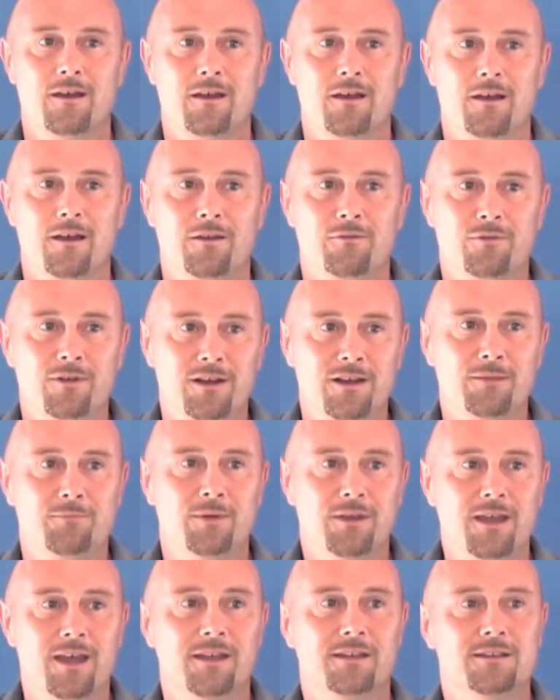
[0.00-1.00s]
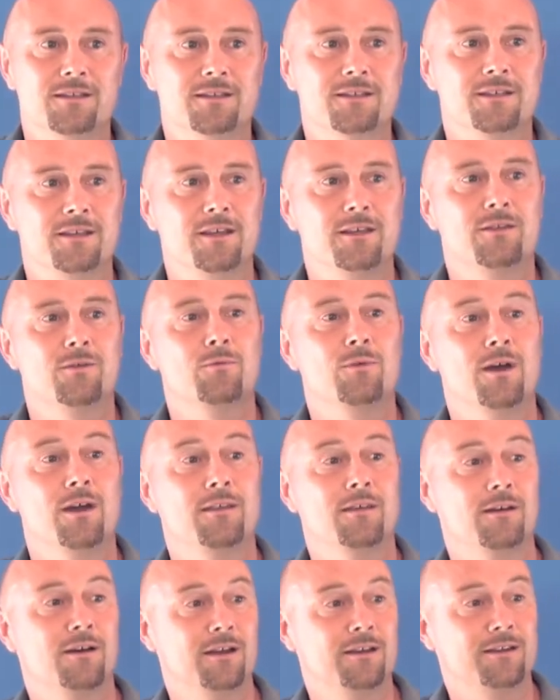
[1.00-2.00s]
I really began to see the way
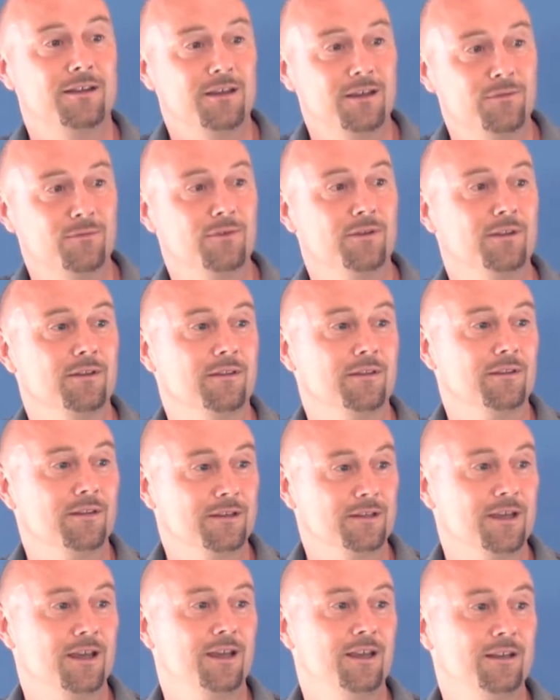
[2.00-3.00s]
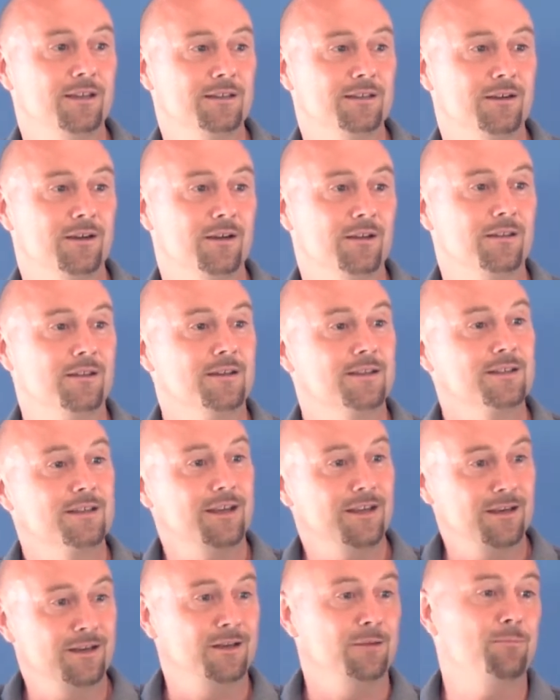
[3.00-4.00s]
that I'd given the data this
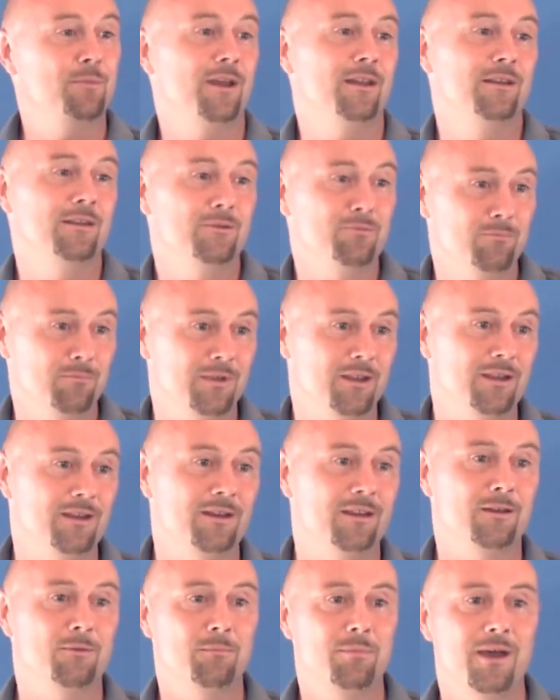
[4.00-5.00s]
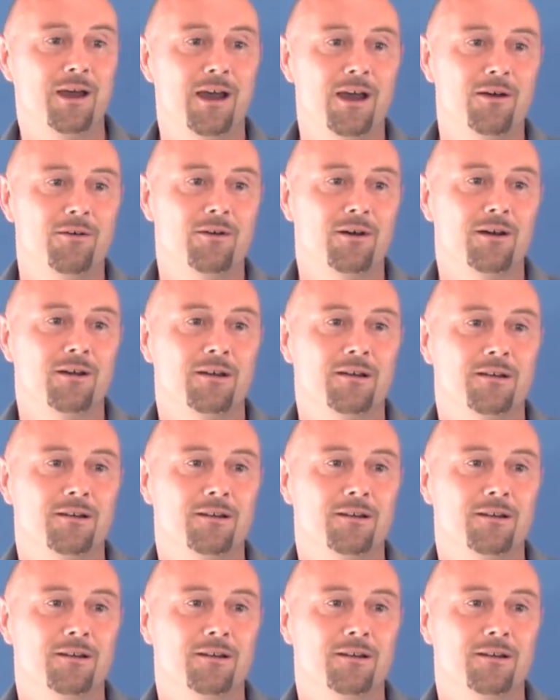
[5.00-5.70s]
independent meaning and power.